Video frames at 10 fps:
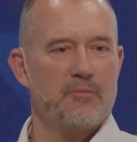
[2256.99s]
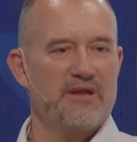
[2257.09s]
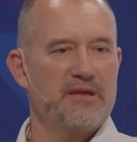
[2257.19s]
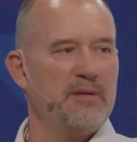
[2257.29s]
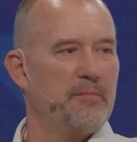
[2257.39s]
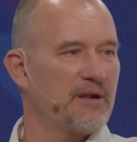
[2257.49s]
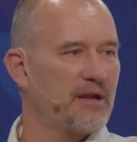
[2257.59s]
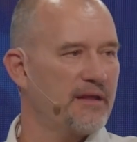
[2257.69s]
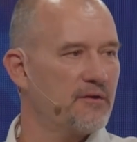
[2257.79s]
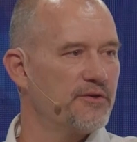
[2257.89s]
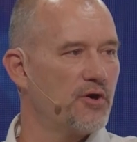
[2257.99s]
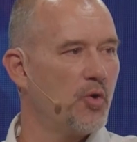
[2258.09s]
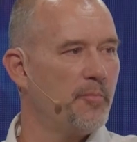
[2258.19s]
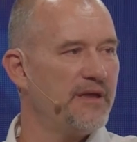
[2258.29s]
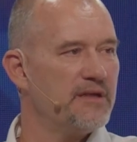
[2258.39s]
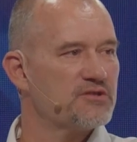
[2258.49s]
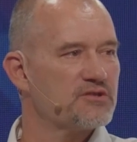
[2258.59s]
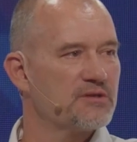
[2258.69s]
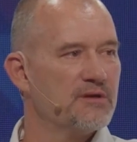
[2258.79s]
many people click on your homepage,